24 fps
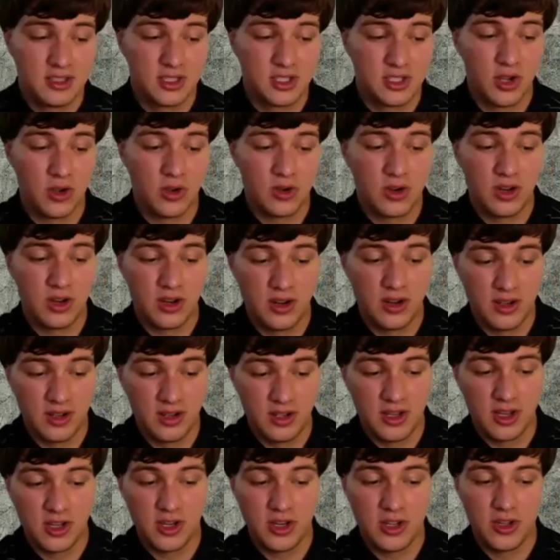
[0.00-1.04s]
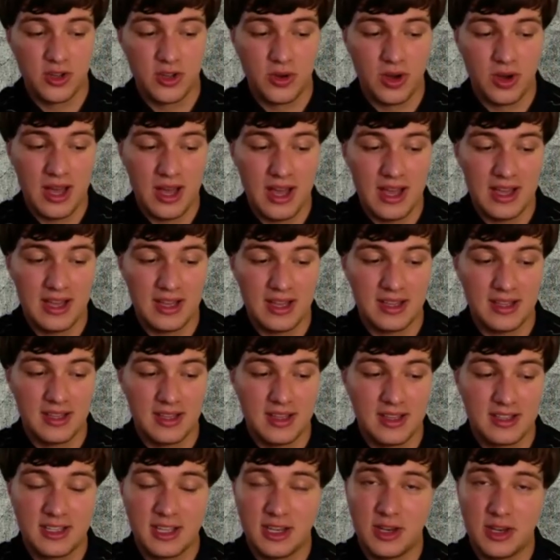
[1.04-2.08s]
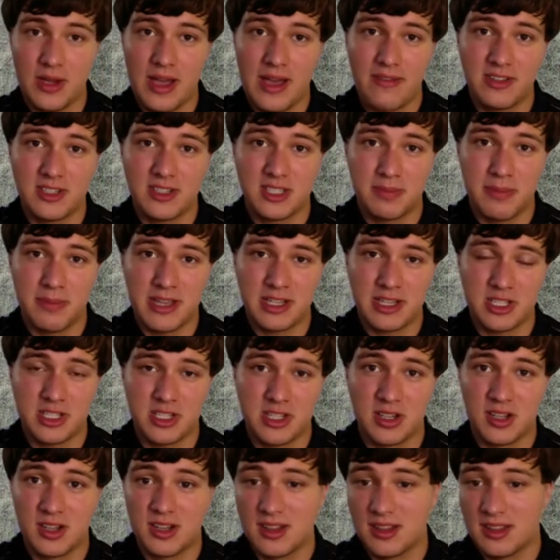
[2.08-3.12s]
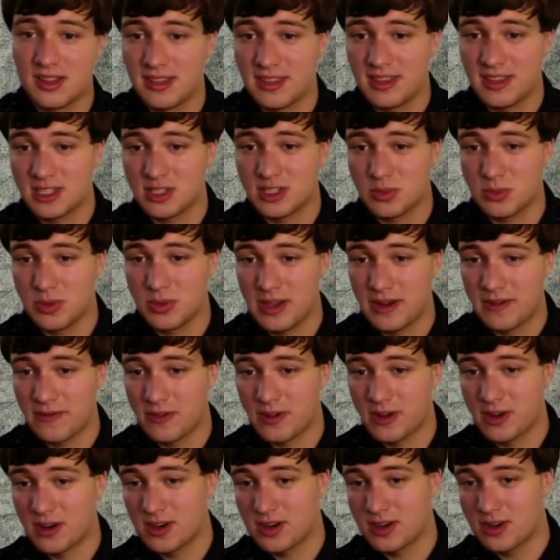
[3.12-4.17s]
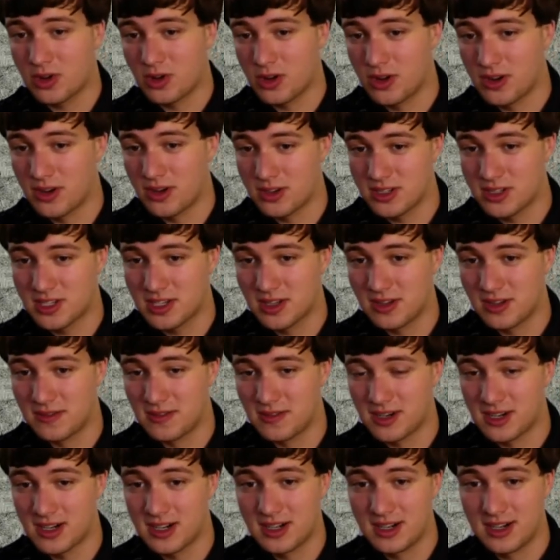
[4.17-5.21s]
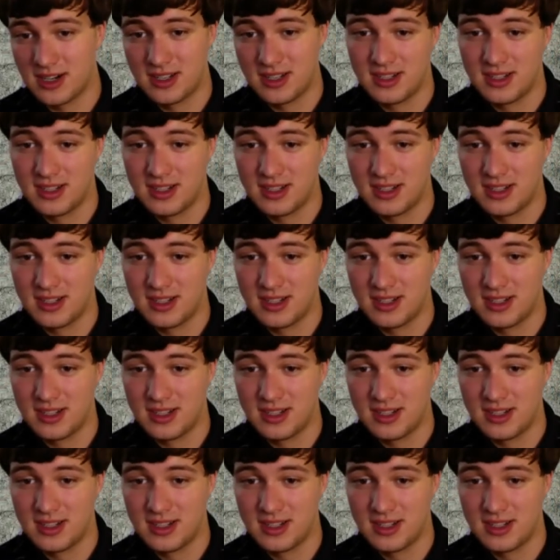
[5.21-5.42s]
so could you... did you have a special this week for gold or silver?